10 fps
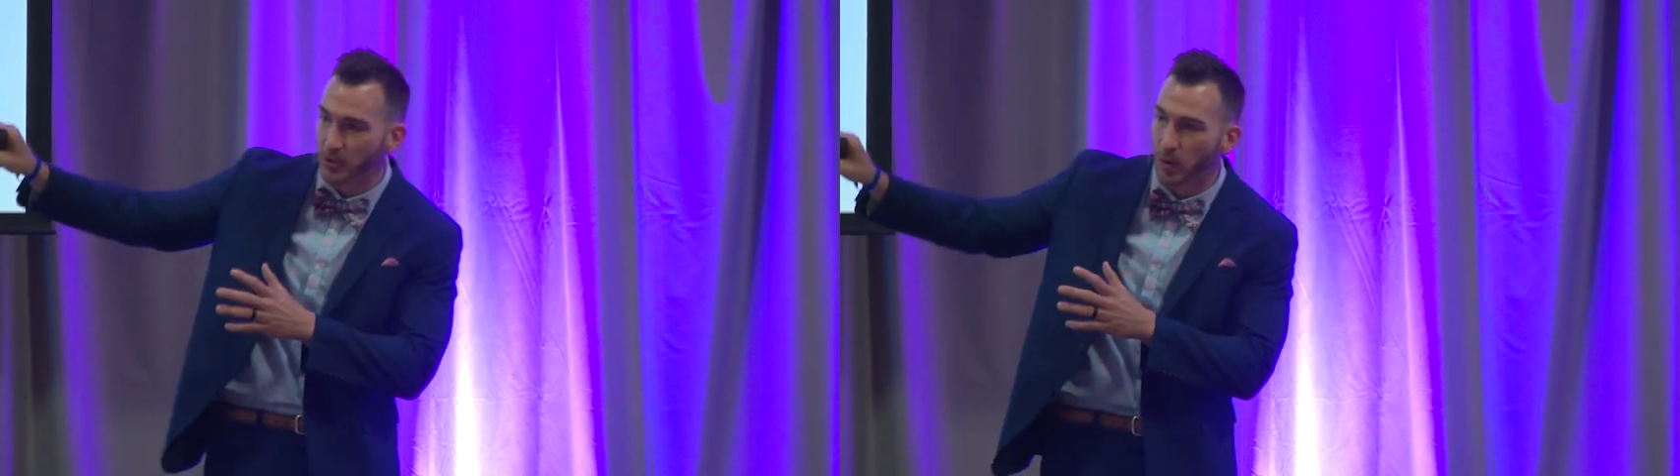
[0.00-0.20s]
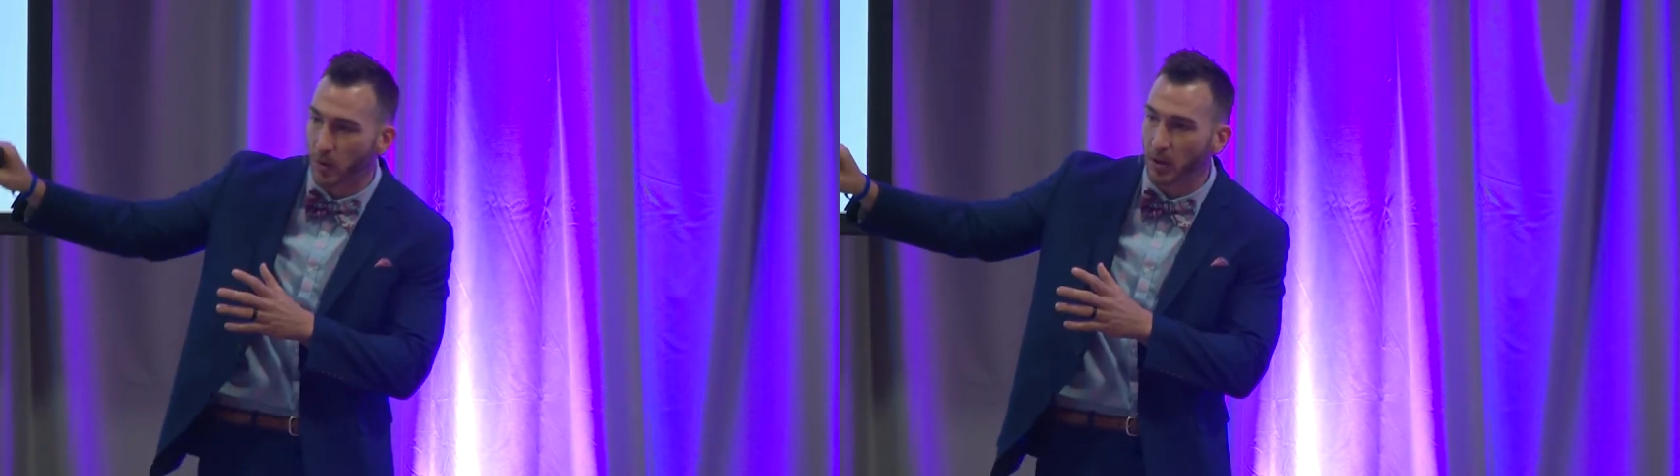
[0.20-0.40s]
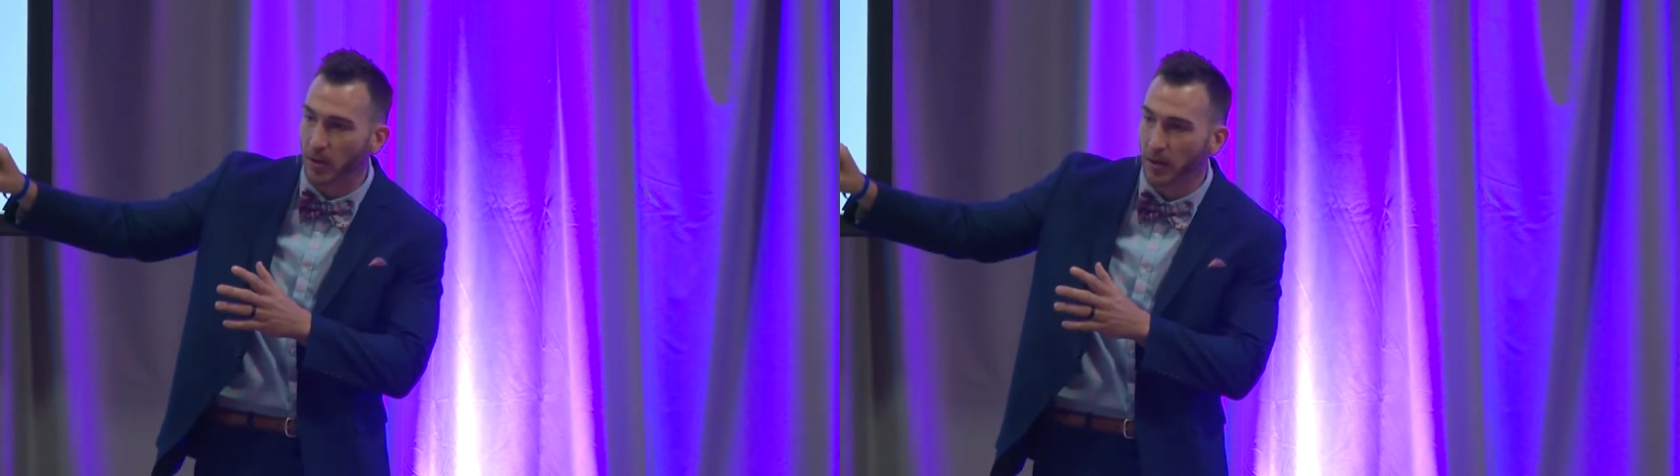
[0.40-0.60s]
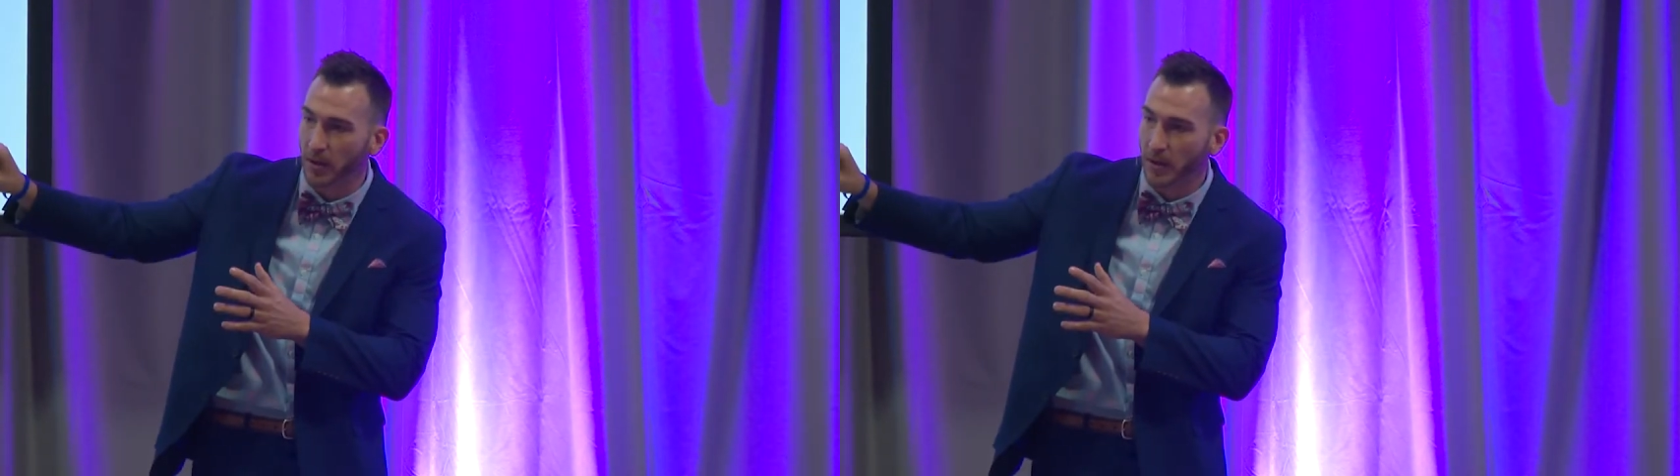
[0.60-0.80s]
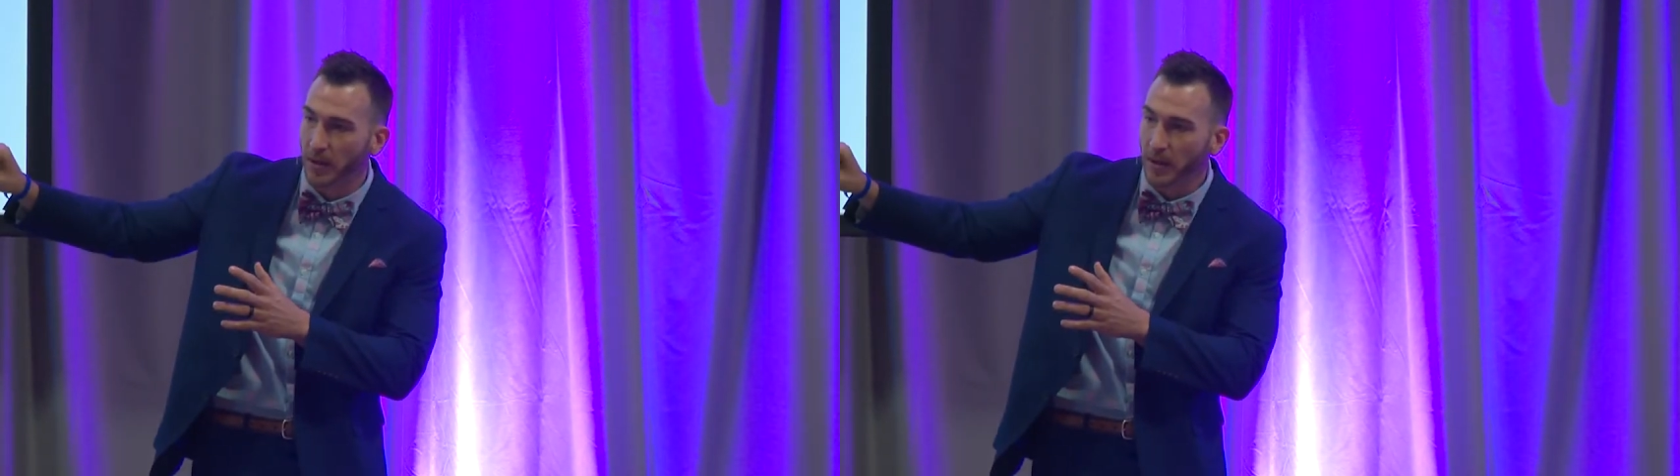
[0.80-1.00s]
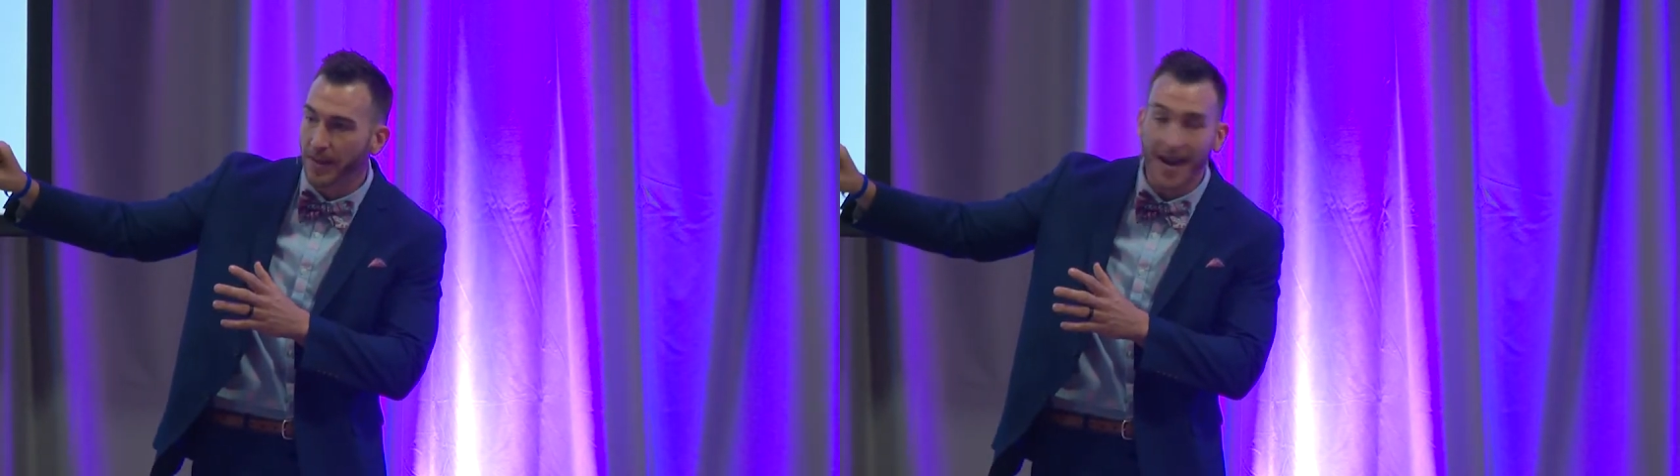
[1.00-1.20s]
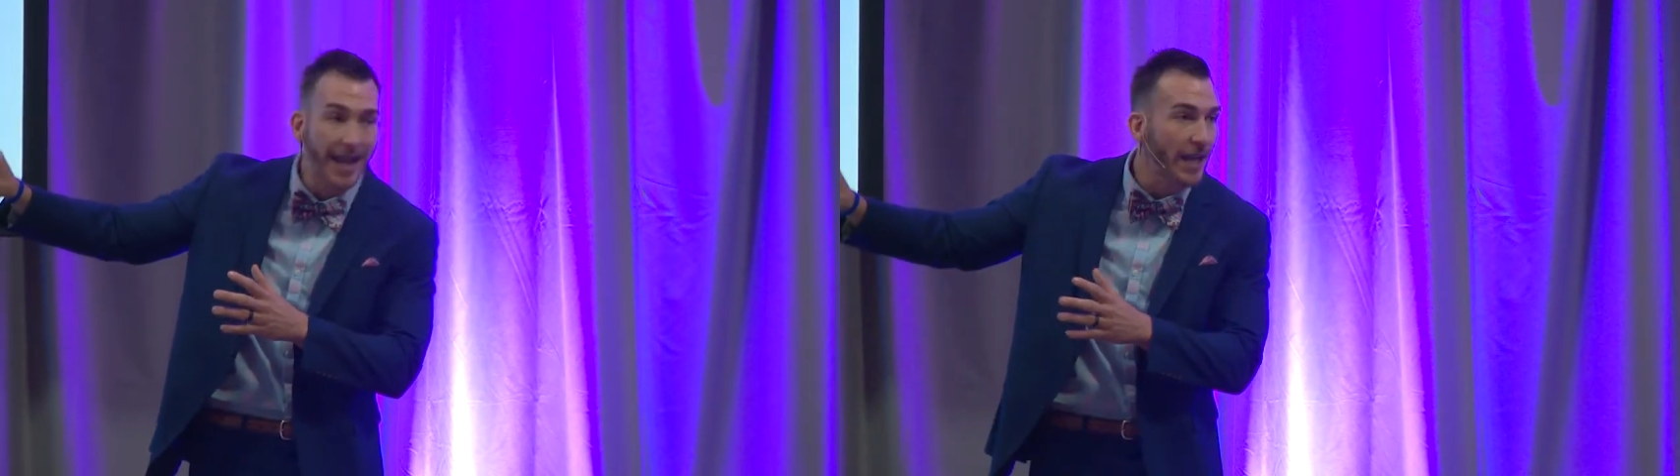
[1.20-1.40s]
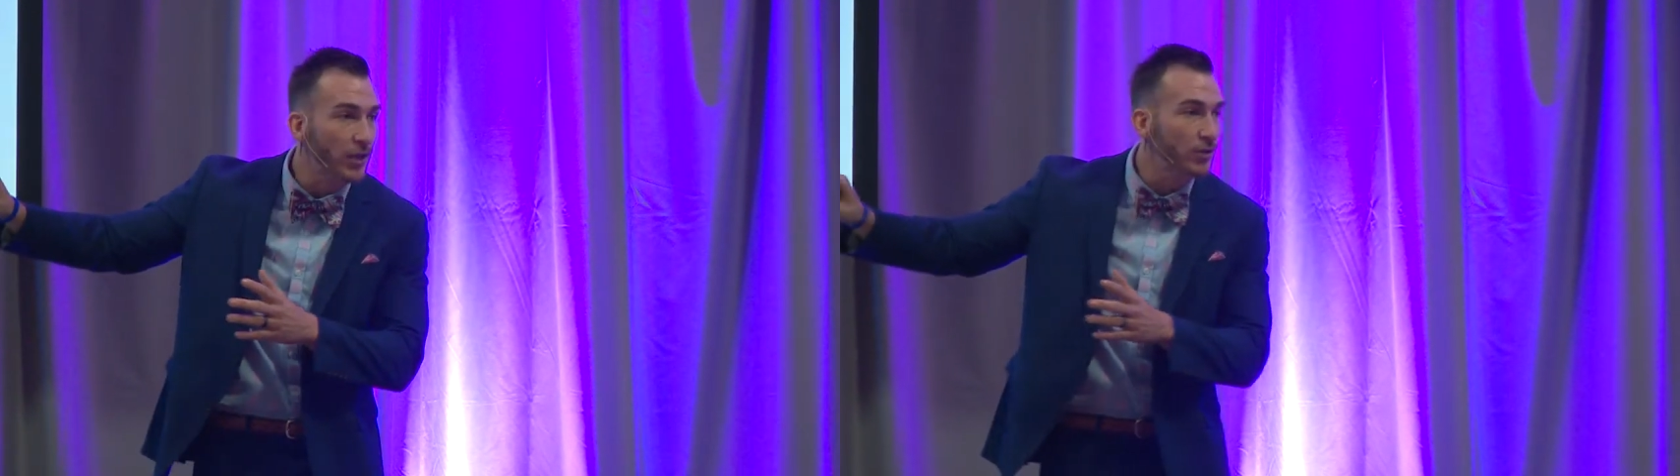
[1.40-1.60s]
normal, then I
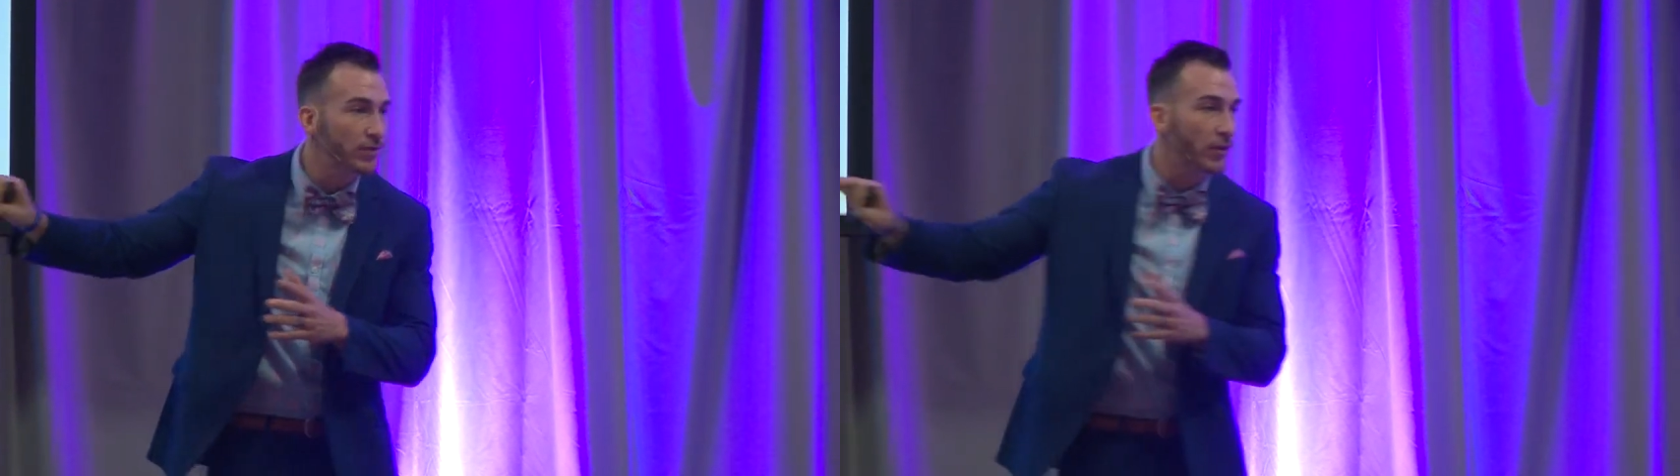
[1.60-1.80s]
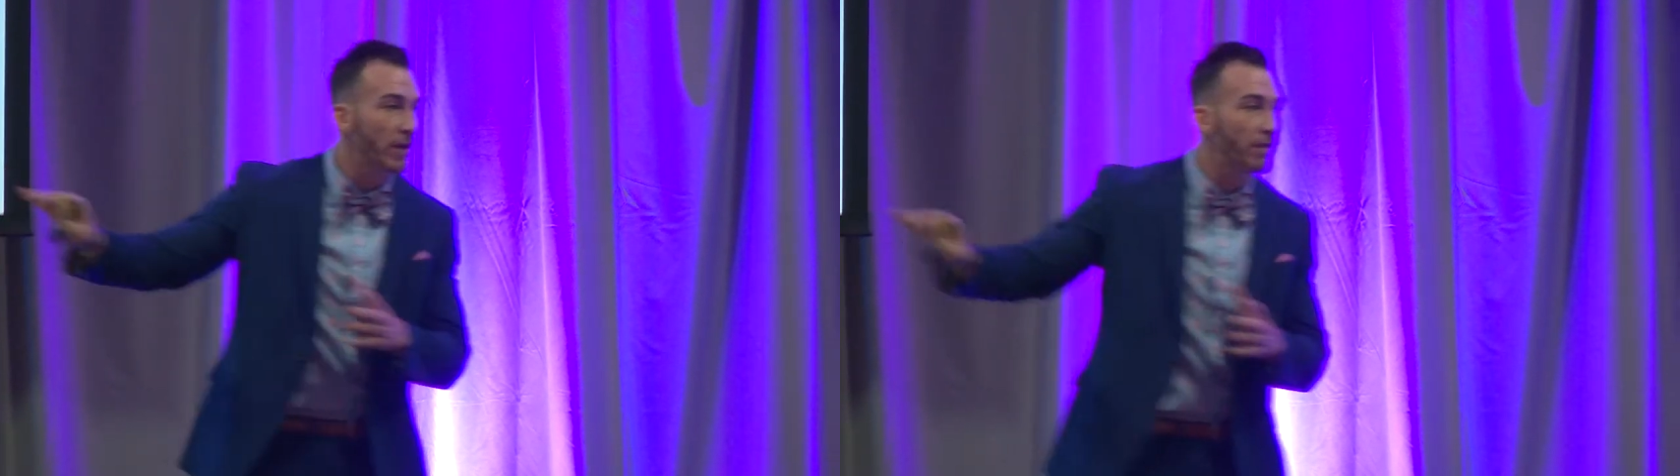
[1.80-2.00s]
got news for you